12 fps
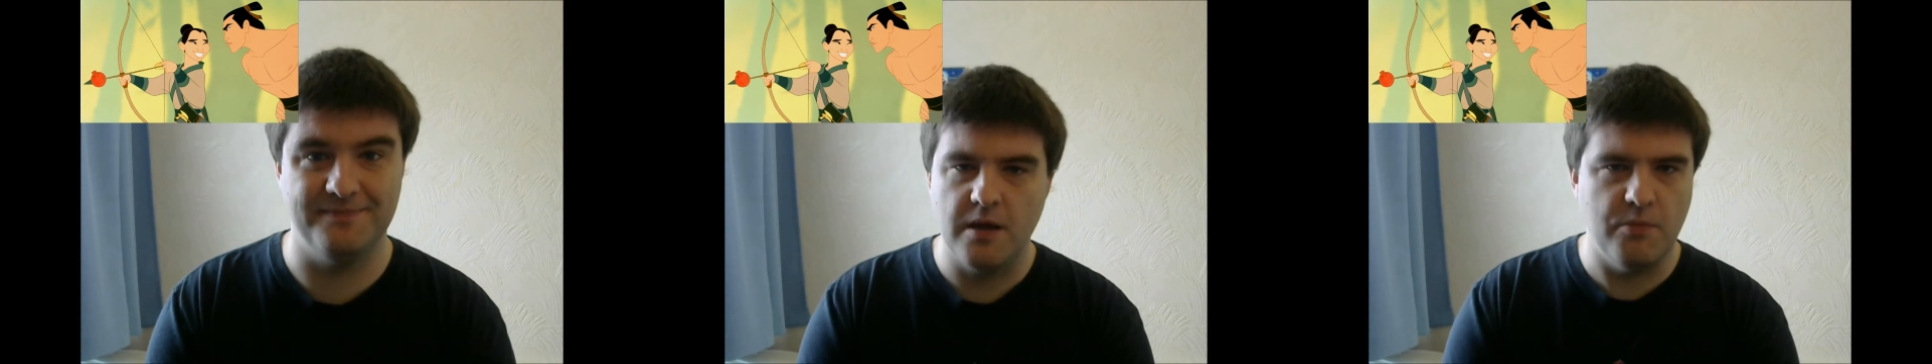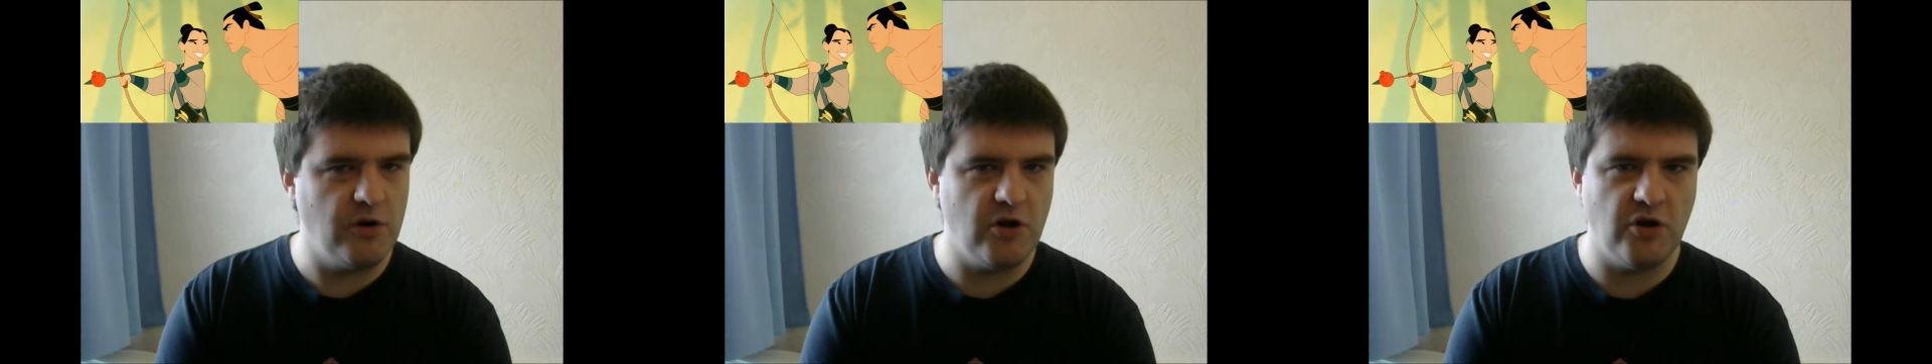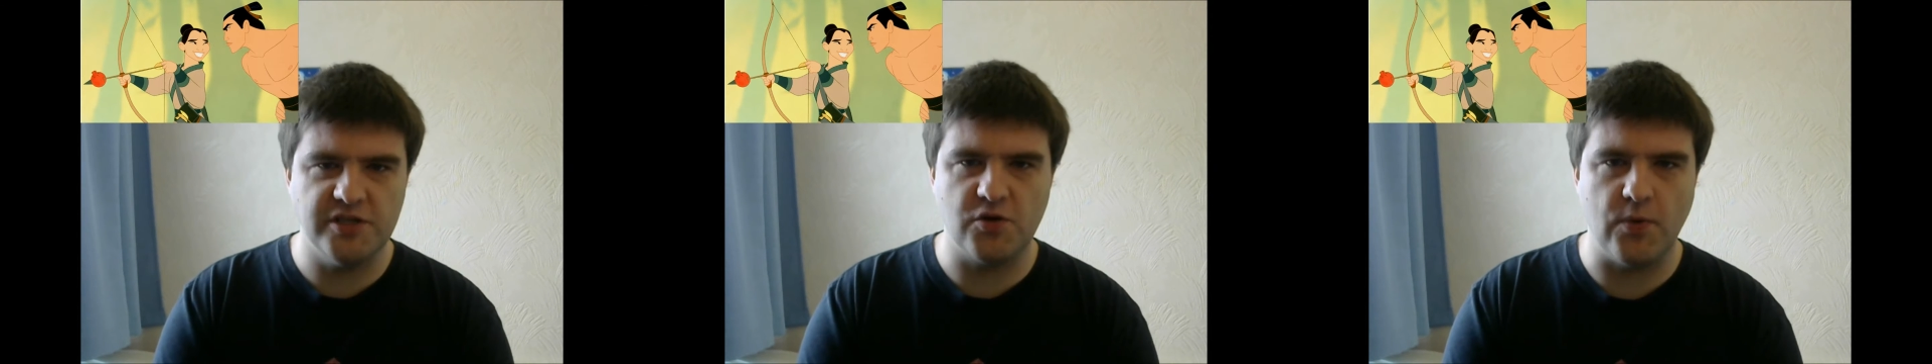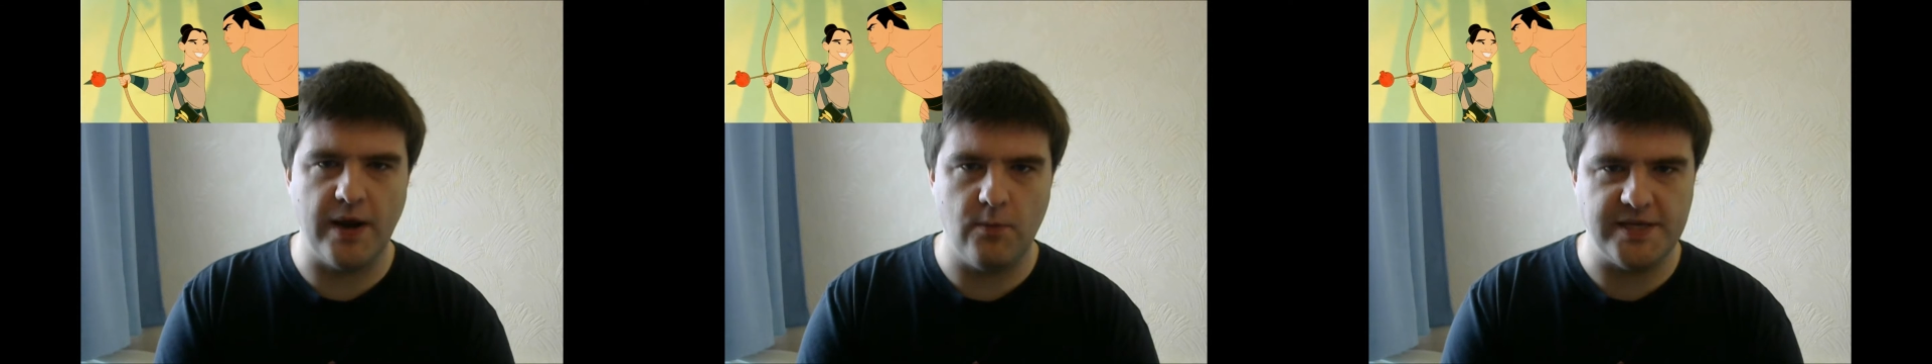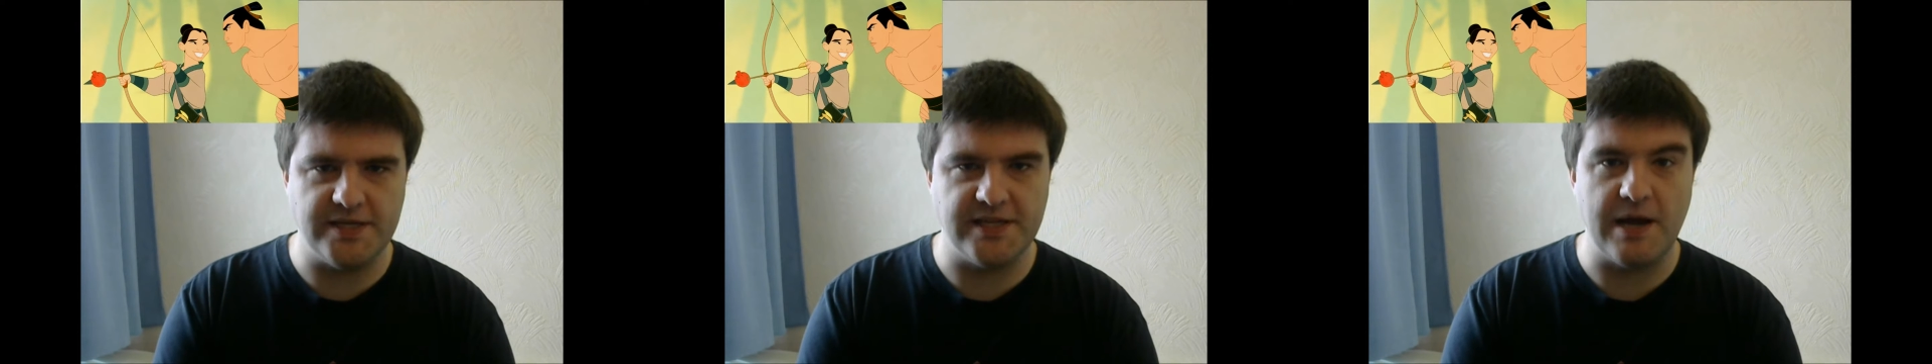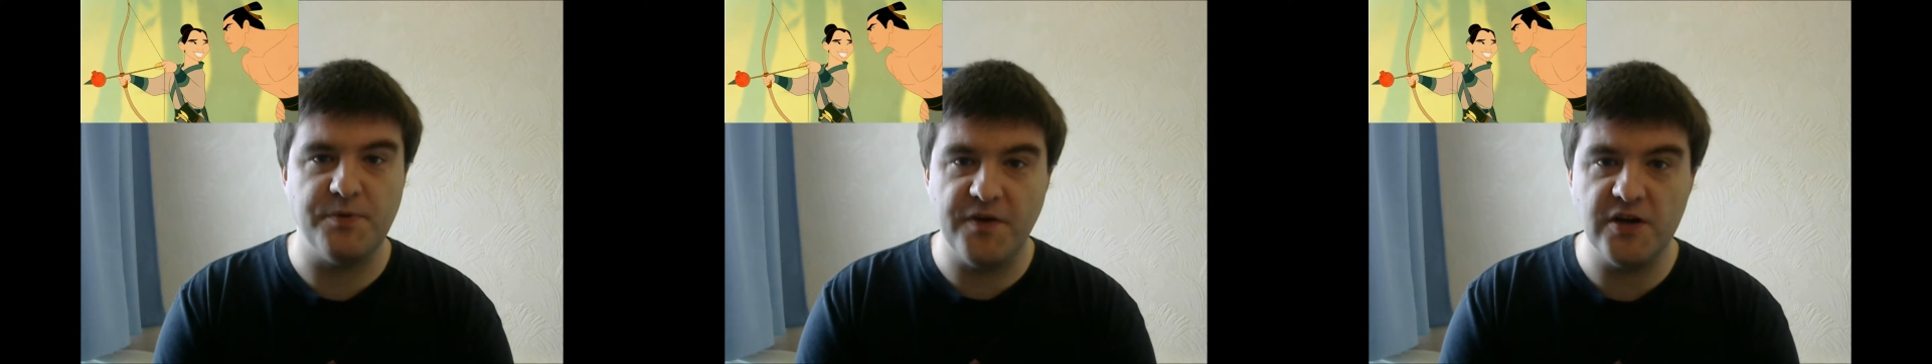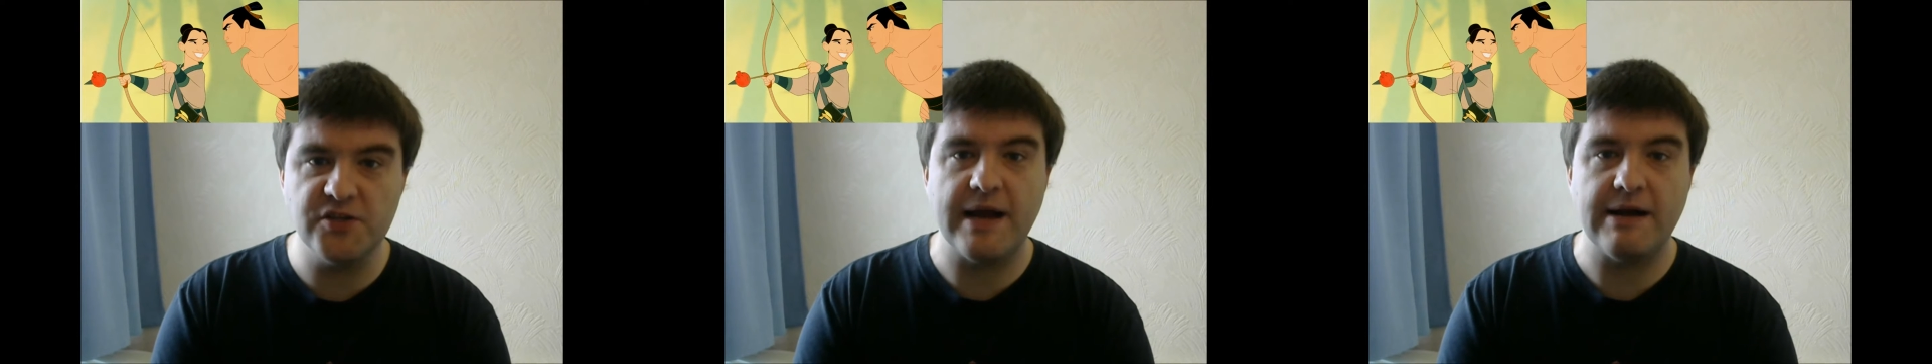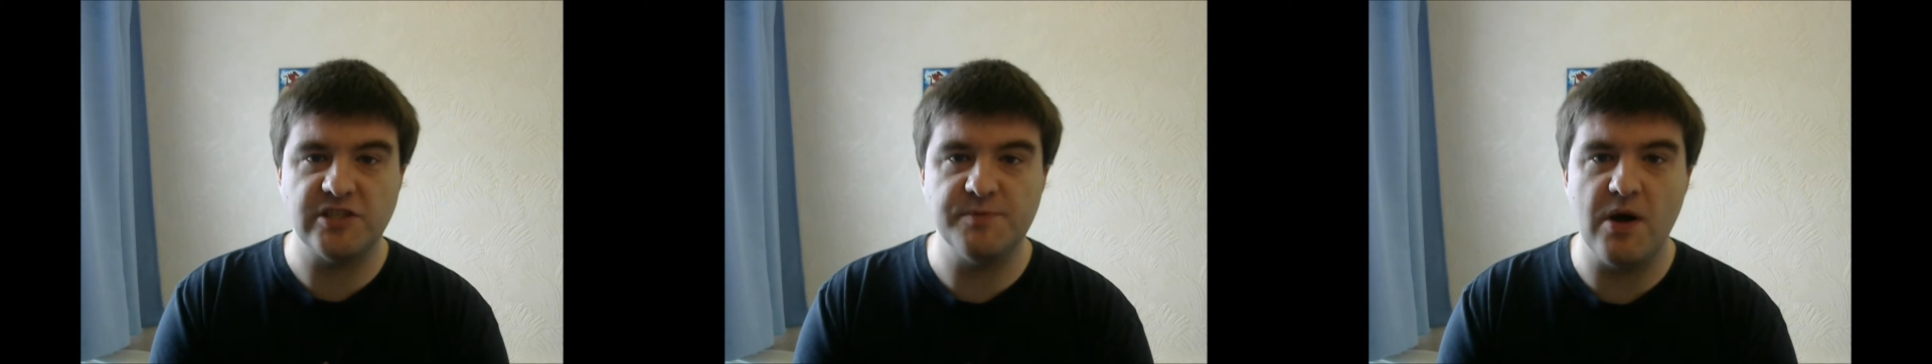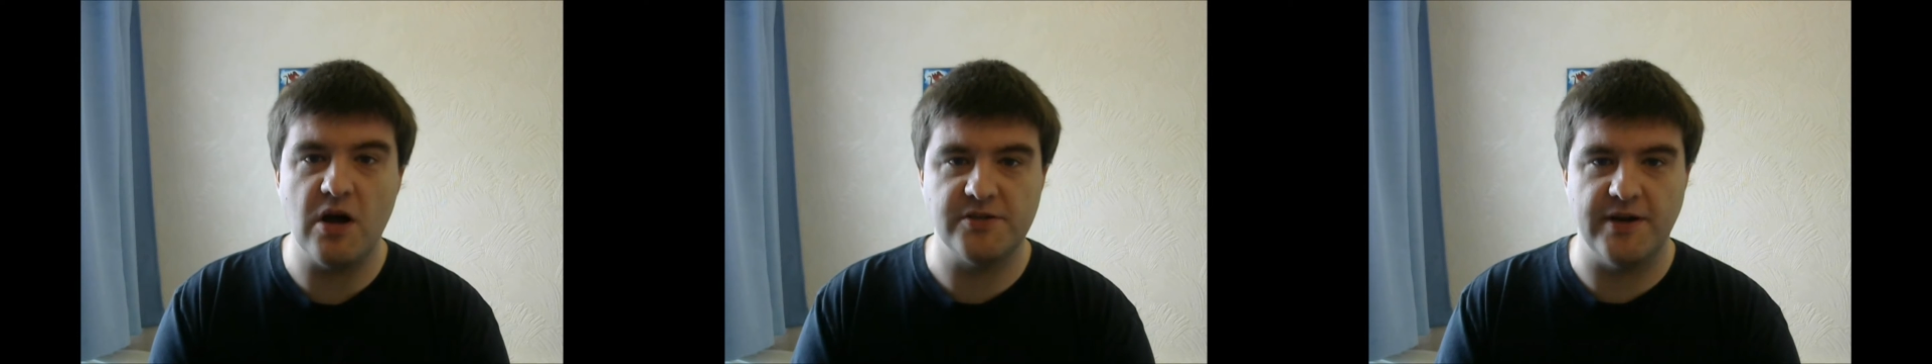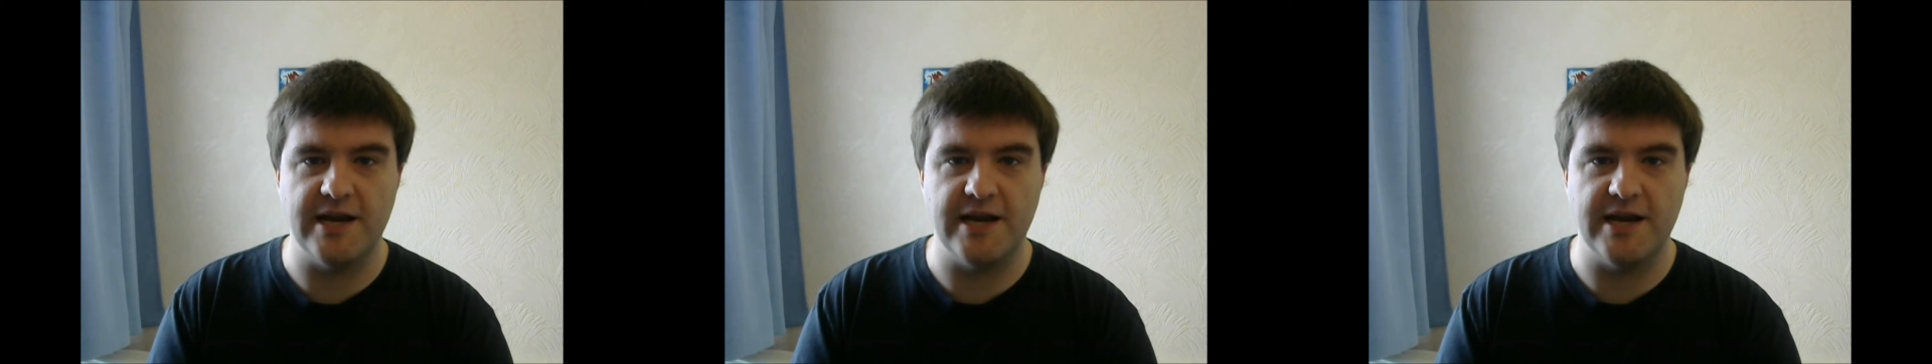Mulan is quick-witted and prefers to outsmart her